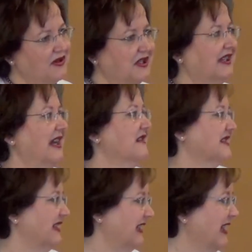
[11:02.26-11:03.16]
or to the
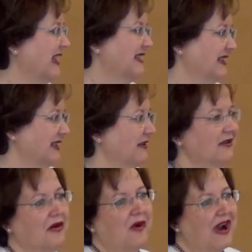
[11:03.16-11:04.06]
counseling
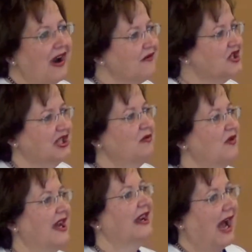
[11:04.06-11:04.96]
center, or wherever she
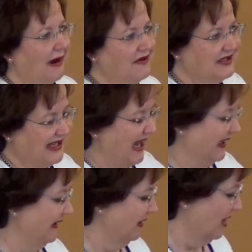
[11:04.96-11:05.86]
went, I was
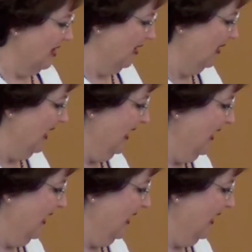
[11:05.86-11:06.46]
tagging along.